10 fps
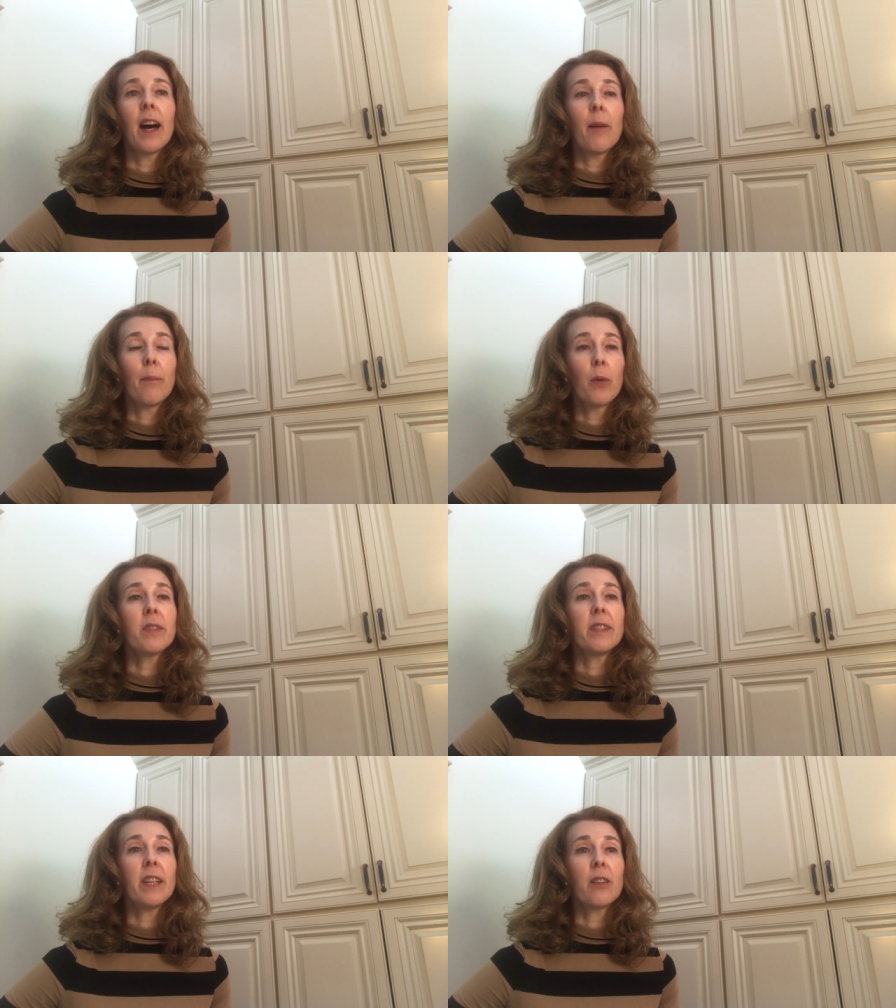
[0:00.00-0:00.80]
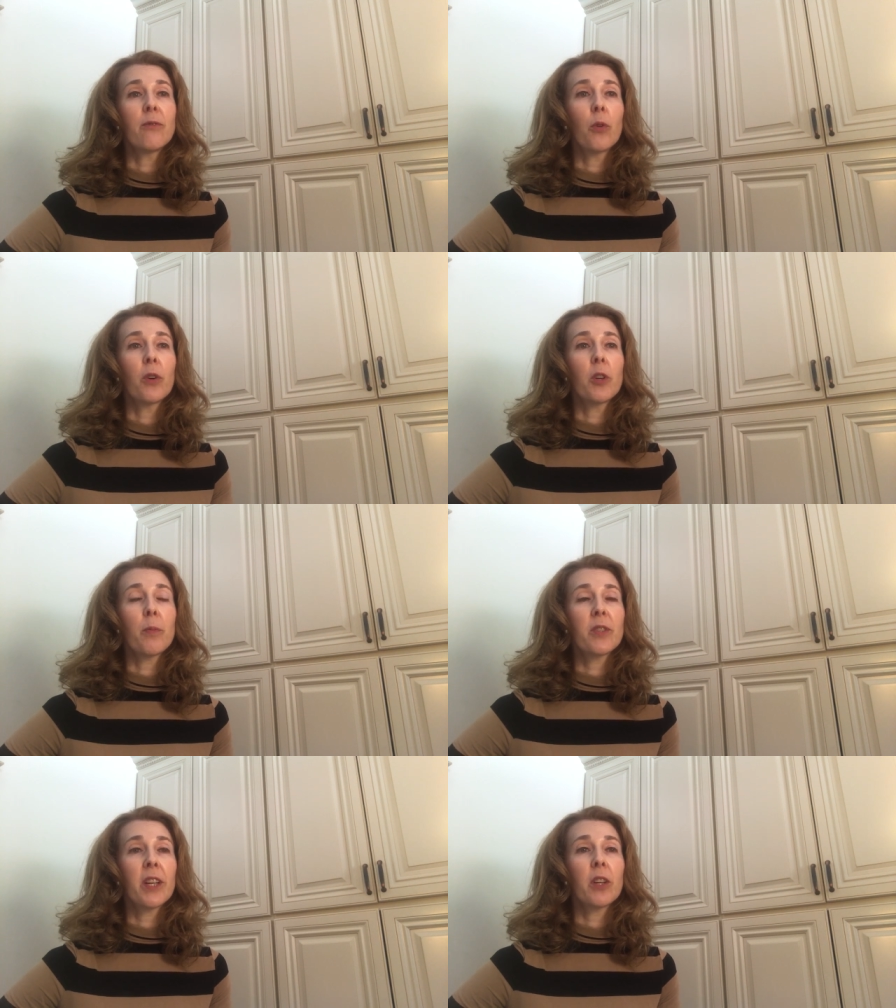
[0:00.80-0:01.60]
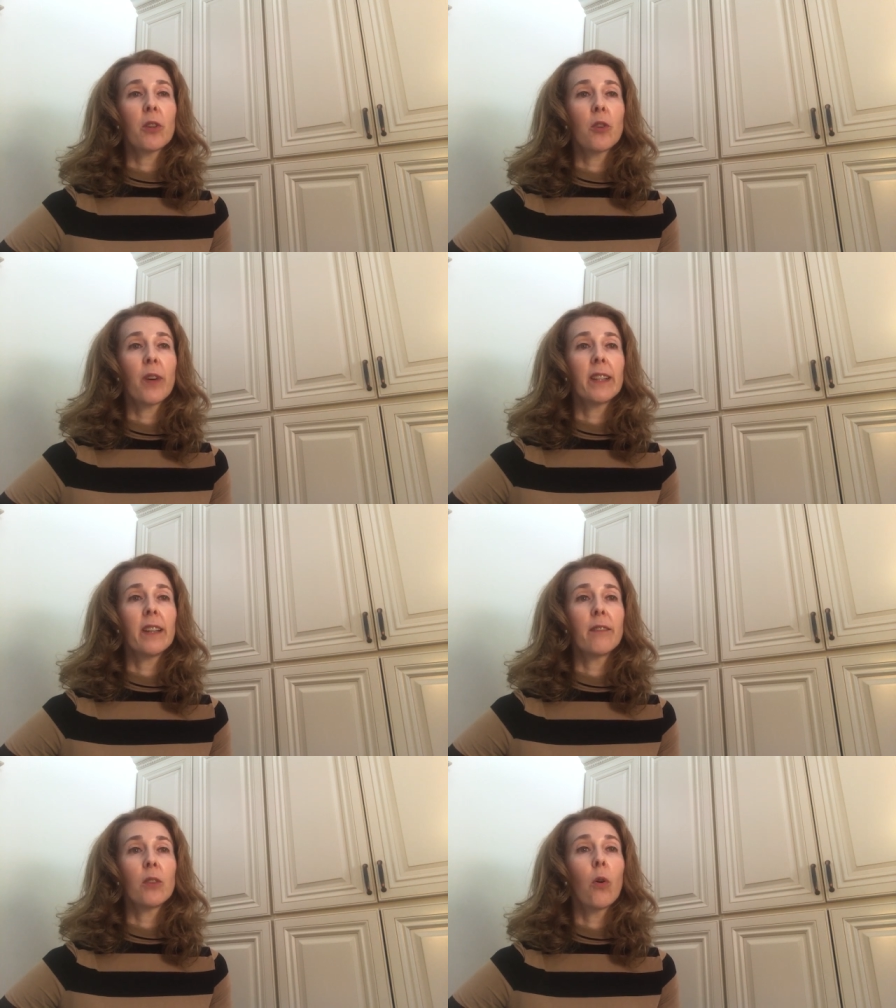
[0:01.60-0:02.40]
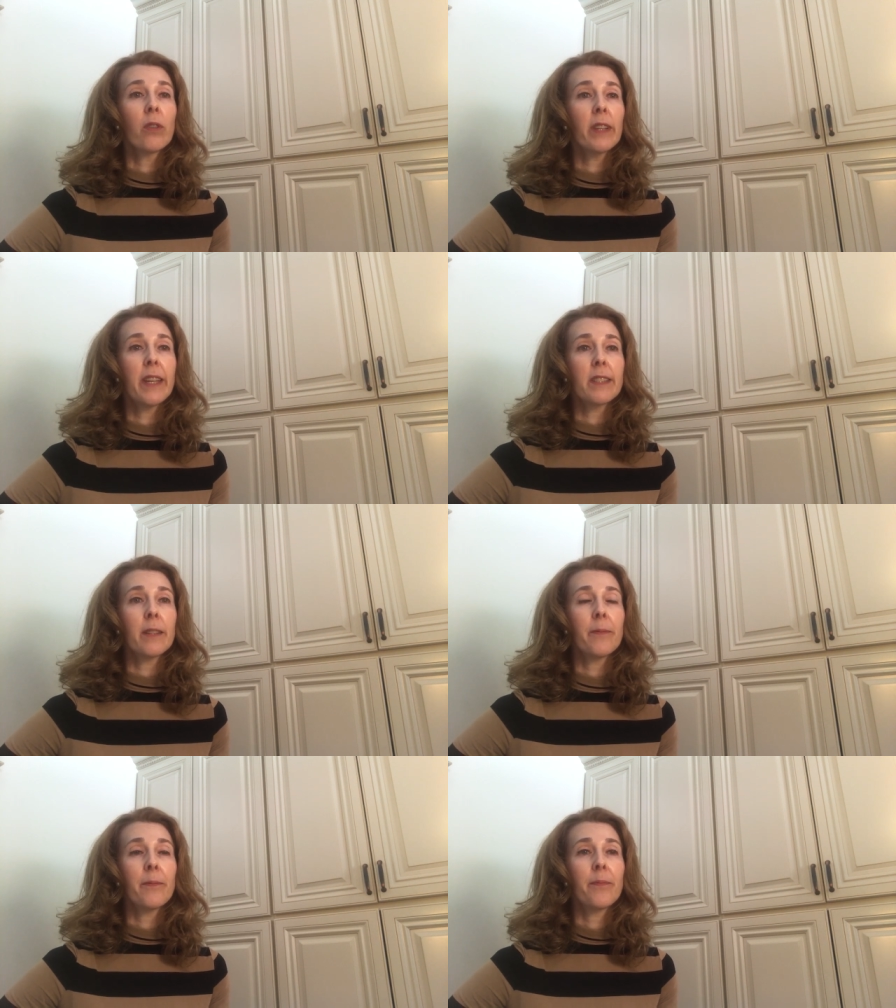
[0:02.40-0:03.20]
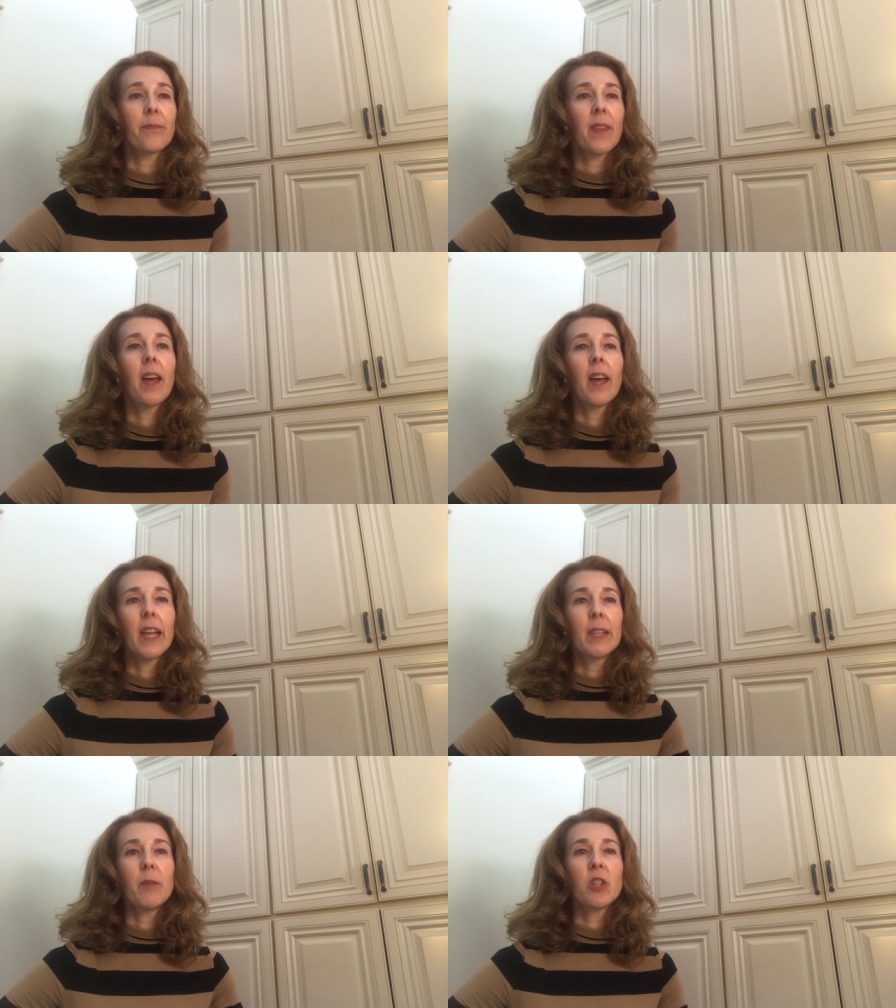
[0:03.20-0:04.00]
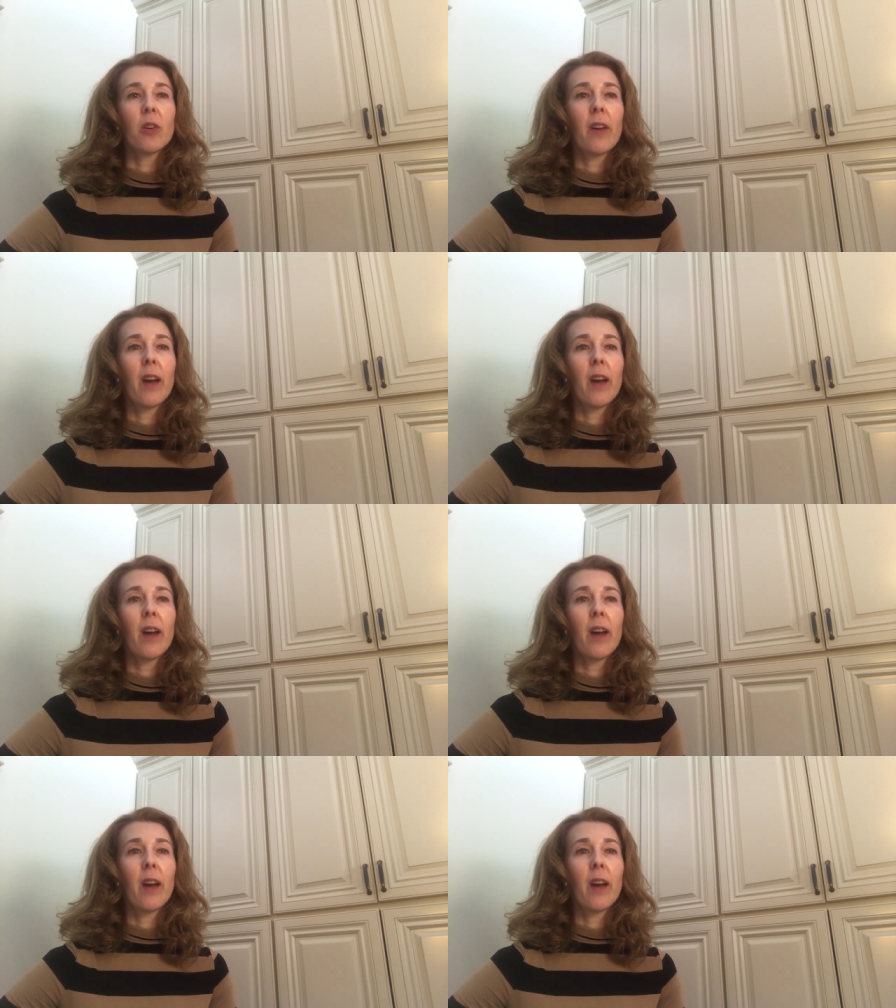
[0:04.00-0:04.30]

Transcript: uh, most needed for your particular grade level or lesson. Let me show